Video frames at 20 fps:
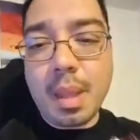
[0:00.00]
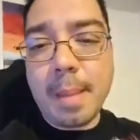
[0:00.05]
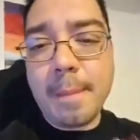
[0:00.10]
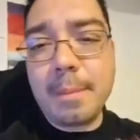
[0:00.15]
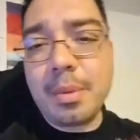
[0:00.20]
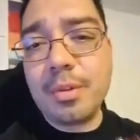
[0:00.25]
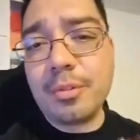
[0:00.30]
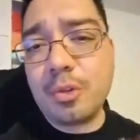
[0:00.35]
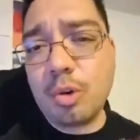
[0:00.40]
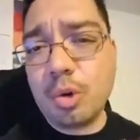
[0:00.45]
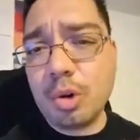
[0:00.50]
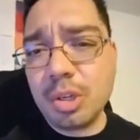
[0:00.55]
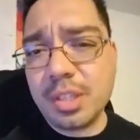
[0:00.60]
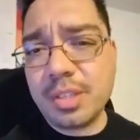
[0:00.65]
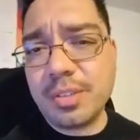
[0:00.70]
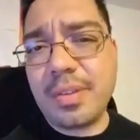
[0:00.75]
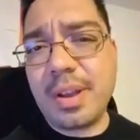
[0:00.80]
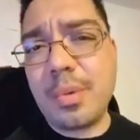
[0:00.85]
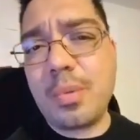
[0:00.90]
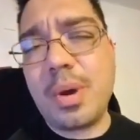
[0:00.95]
But of course,
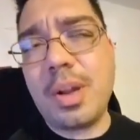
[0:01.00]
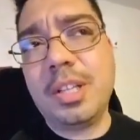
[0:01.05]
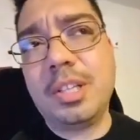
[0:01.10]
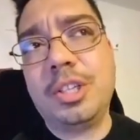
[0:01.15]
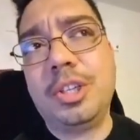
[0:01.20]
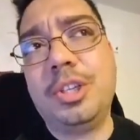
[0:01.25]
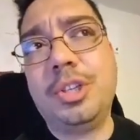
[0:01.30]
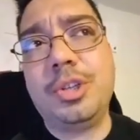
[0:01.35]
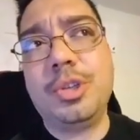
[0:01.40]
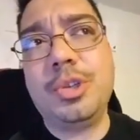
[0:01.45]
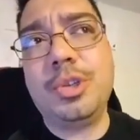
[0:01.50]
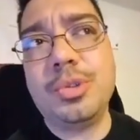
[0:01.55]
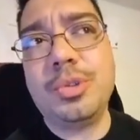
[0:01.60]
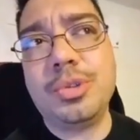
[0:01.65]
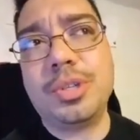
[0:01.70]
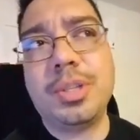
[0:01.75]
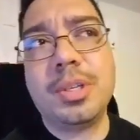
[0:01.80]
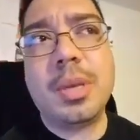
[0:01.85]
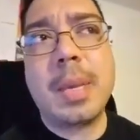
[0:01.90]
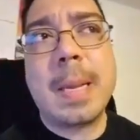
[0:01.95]
if I wanted to
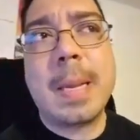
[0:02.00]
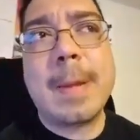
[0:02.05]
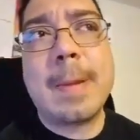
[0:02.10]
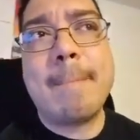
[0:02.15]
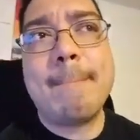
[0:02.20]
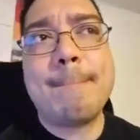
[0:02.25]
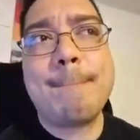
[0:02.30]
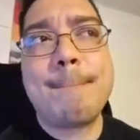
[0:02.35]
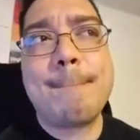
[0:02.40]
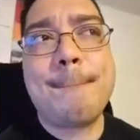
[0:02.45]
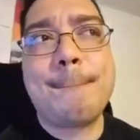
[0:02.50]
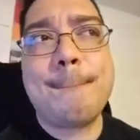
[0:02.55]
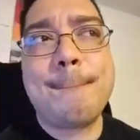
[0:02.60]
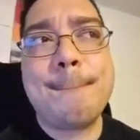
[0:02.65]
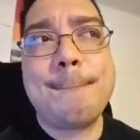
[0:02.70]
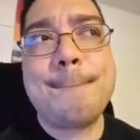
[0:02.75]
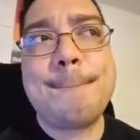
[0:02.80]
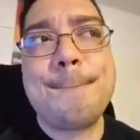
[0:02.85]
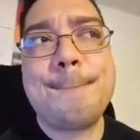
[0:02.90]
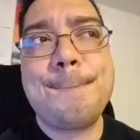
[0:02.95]
use,
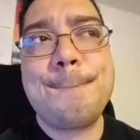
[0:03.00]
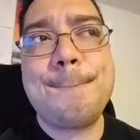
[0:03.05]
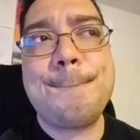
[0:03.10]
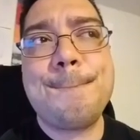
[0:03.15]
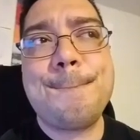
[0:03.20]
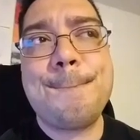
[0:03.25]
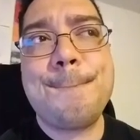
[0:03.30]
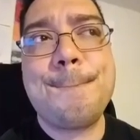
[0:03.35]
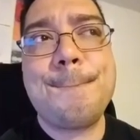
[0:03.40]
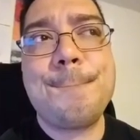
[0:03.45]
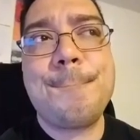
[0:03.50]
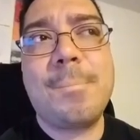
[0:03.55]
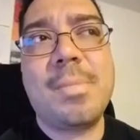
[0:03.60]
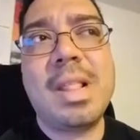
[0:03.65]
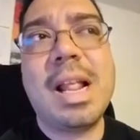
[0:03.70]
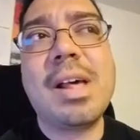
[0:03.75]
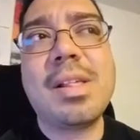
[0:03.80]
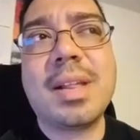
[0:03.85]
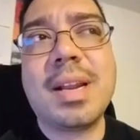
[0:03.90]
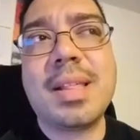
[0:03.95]
now
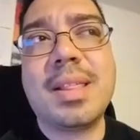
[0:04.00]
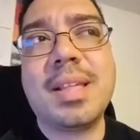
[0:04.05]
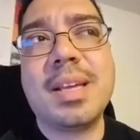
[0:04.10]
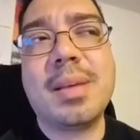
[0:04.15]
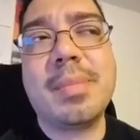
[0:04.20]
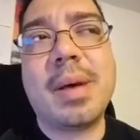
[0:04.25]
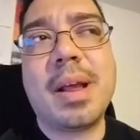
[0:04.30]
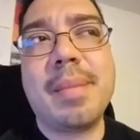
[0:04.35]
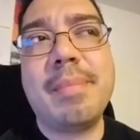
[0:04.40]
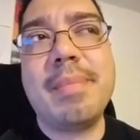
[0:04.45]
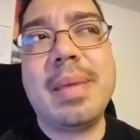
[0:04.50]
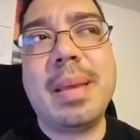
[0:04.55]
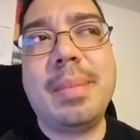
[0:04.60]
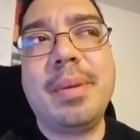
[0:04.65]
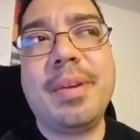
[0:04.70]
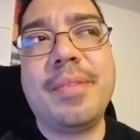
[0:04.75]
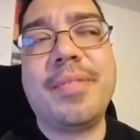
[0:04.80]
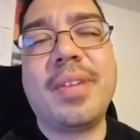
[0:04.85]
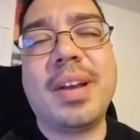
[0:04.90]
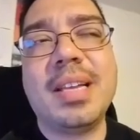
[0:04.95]
that I think about it, maybe
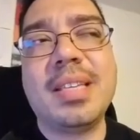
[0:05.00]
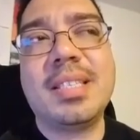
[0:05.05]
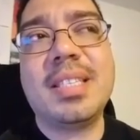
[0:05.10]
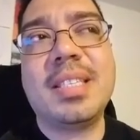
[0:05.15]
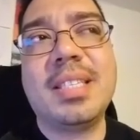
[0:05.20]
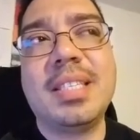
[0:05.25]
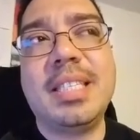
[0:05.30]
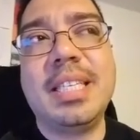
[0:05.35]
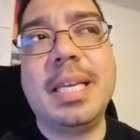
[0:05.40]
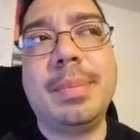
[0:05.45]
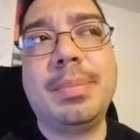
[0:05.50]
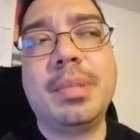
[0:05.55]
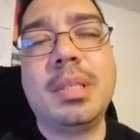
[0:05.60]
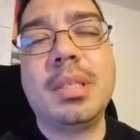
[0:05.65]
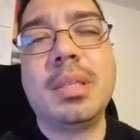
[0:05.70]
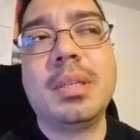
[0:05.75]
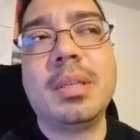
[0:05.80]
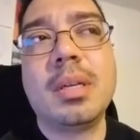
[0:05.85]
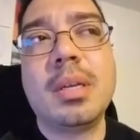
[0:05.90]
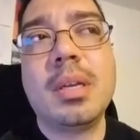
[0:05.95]
if I
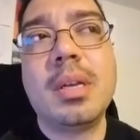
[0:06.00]
steeped